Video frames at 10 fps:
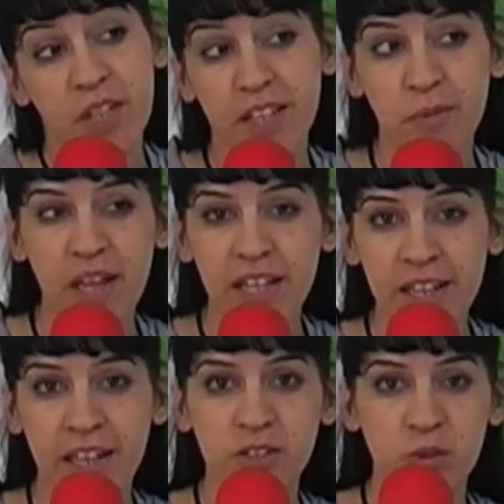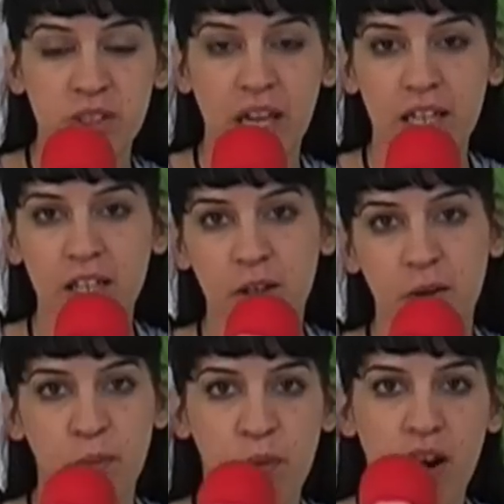in Malaga to take
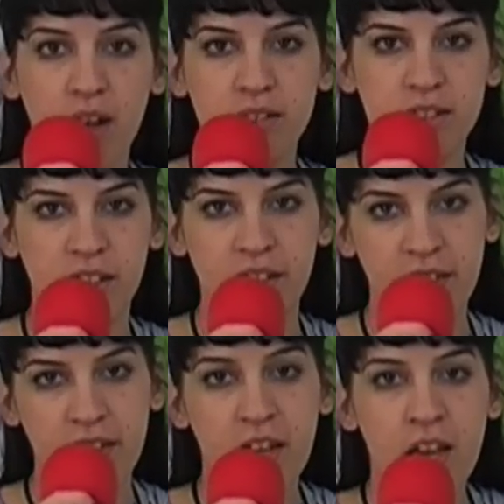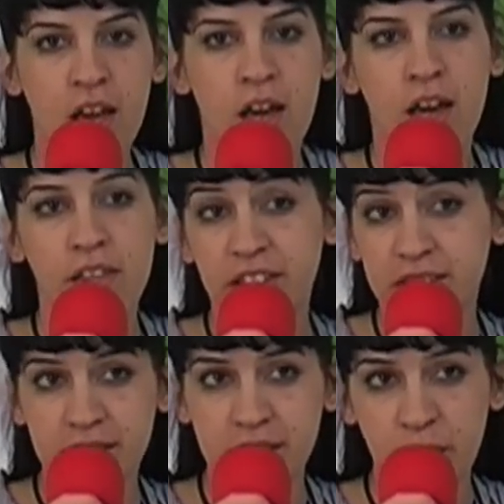part in
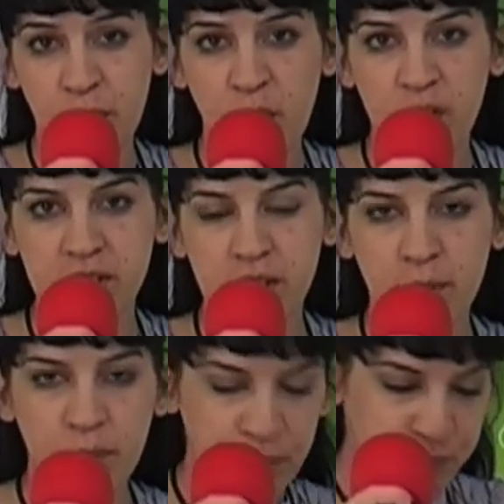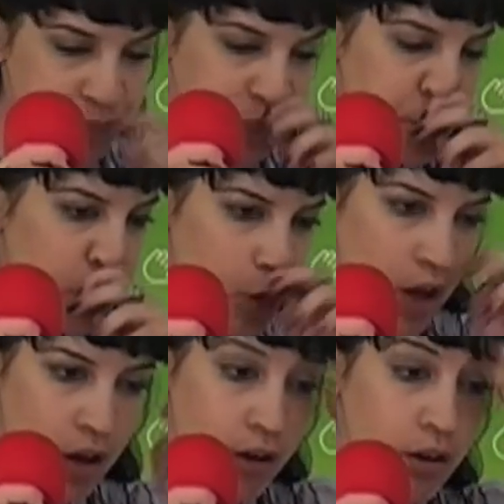this symposium
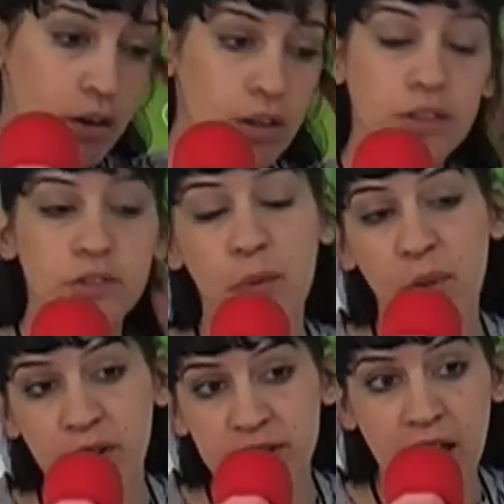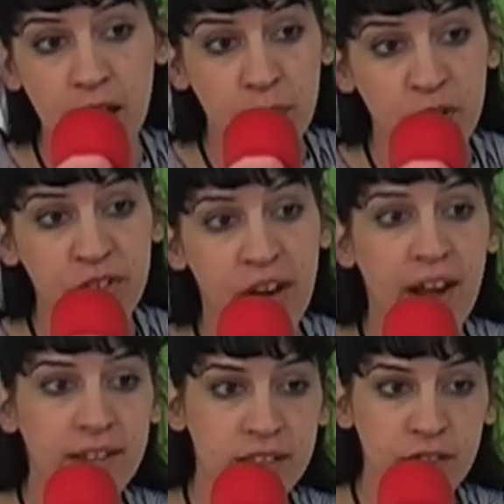about
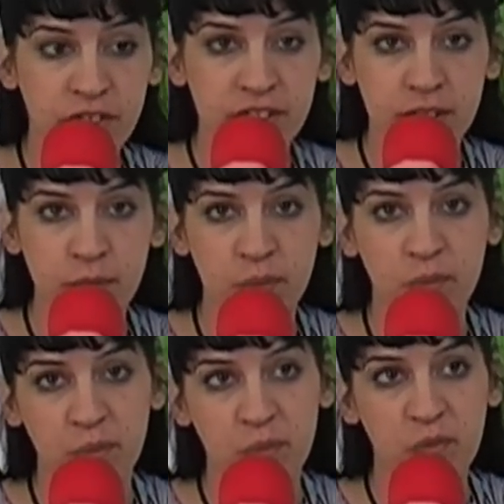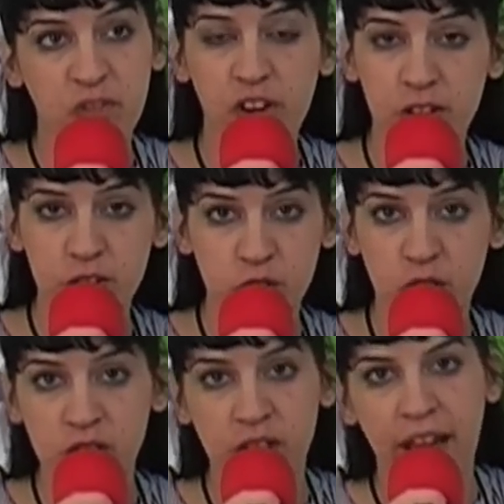cyber activism for
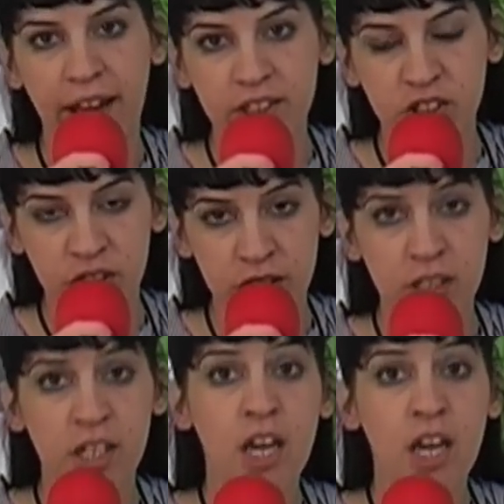social action.